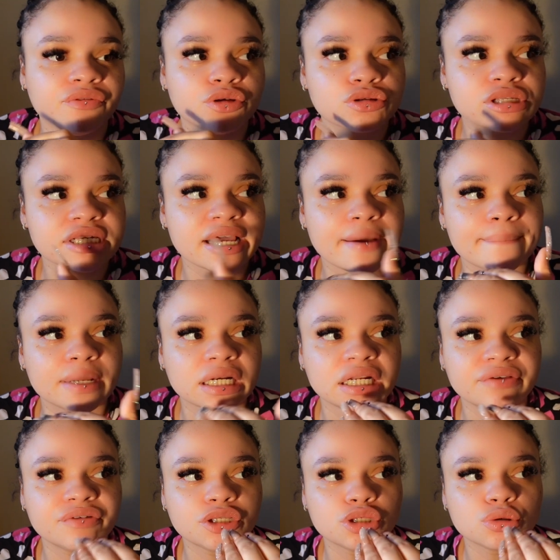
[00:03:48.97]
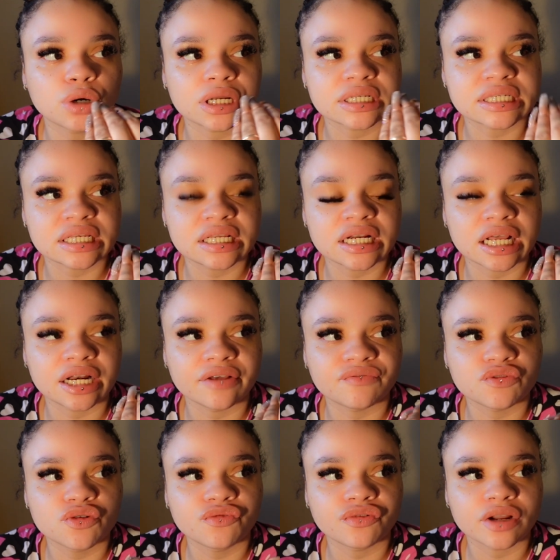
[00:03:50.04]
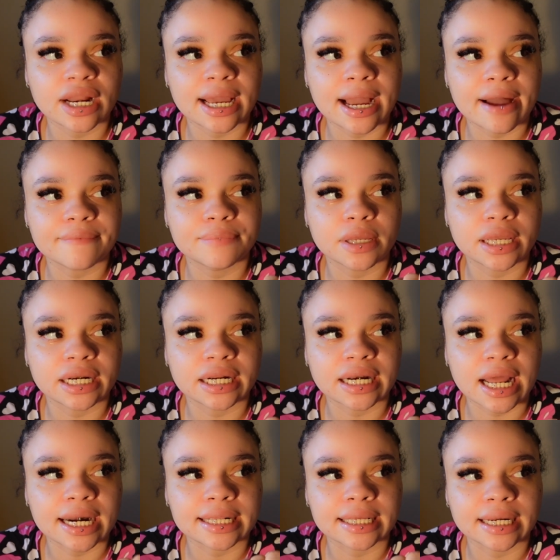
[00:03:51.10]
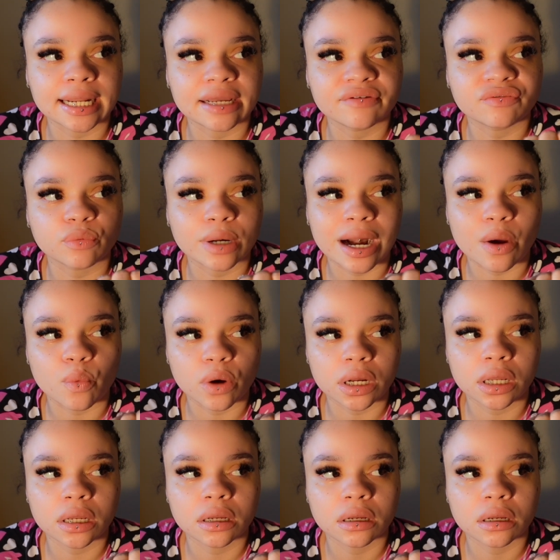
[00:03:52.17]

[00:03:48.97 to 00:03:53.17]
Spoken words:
you see I've been leaving you on scene and if you feel like I've been in and out of your life when I want,